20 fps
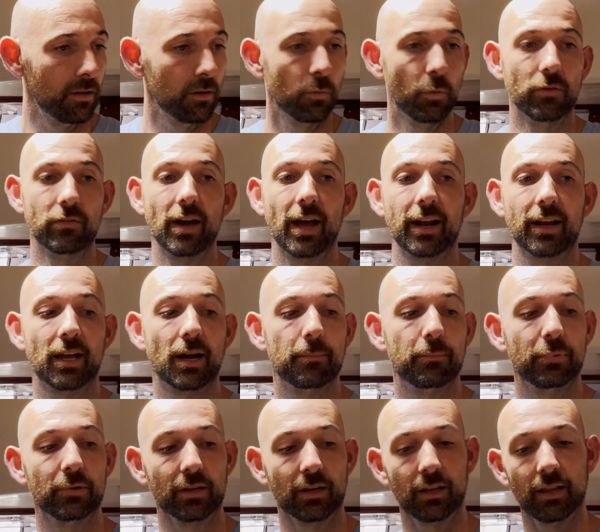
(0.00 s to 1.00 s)
We've got a
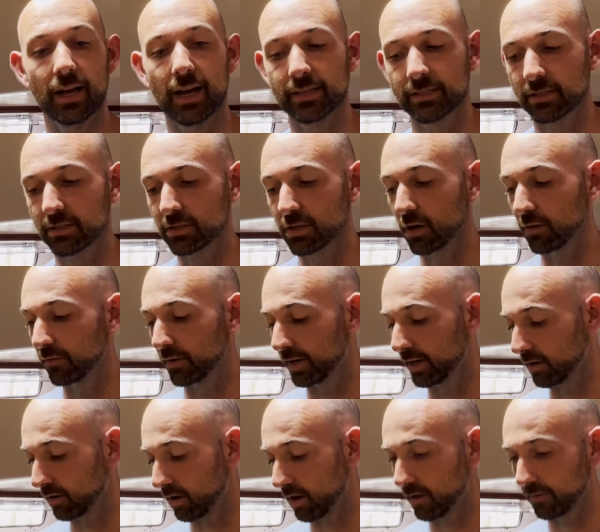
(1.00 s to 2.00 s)
couple of closets over
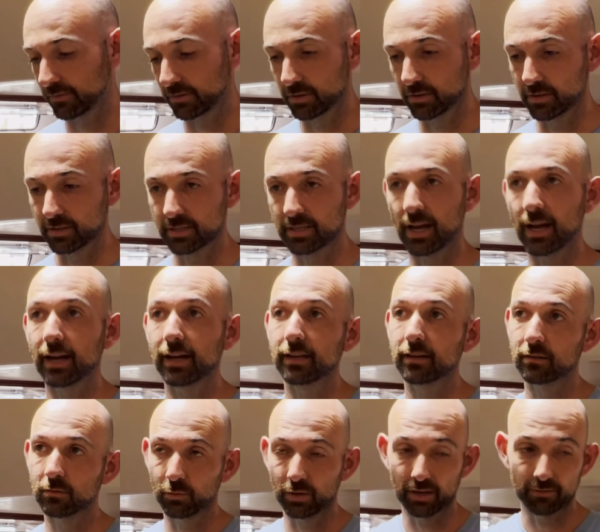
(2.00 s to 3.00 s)
here off to the
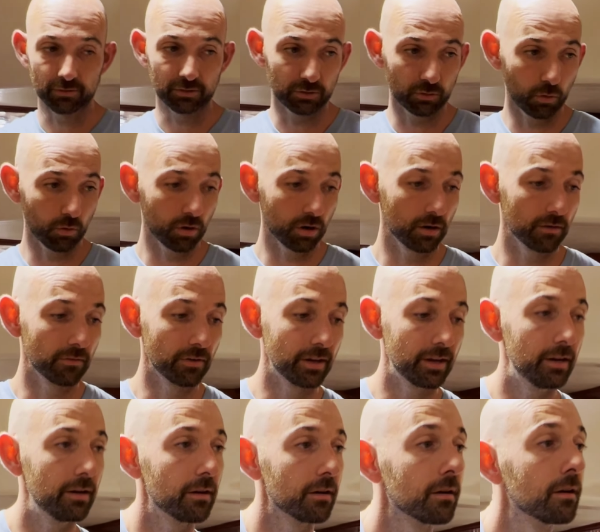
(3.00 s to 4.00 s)
side. We have a door over
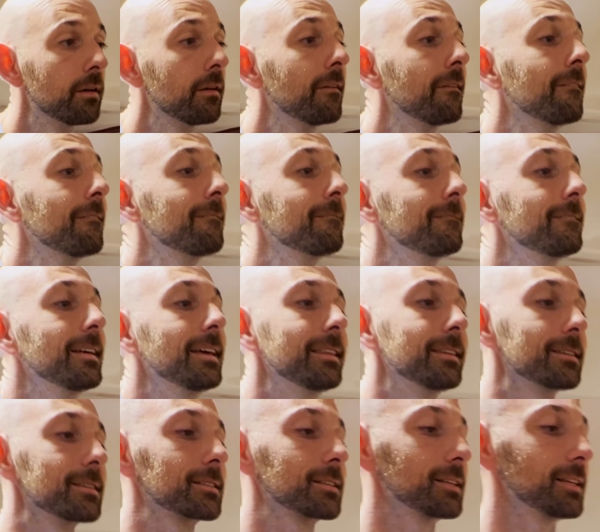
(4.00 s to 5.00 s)
here, and
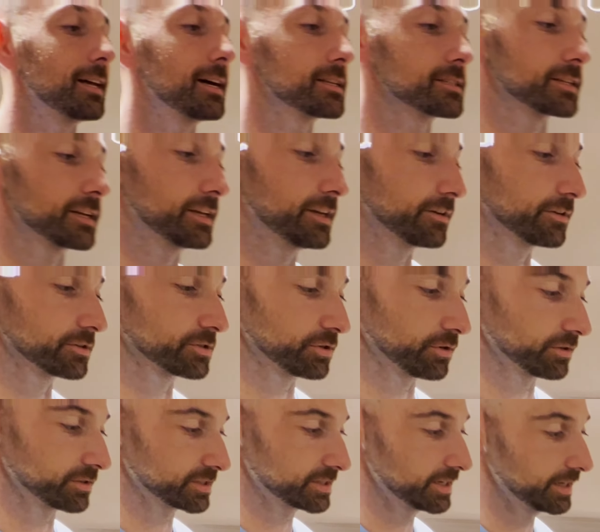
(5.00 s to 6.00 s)
this closet here, as you
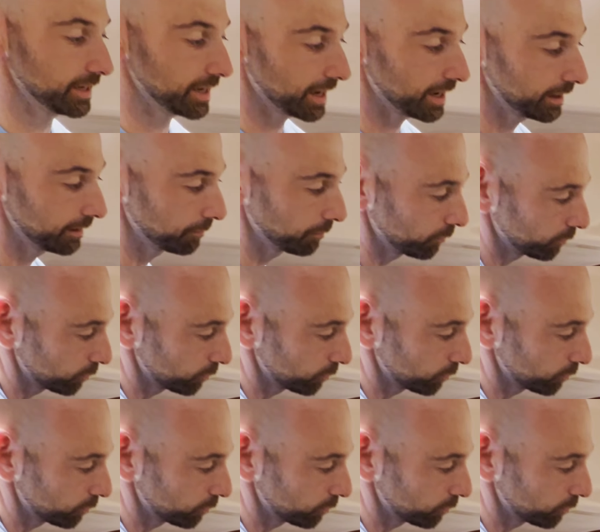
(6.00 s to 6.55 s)
can see, I'm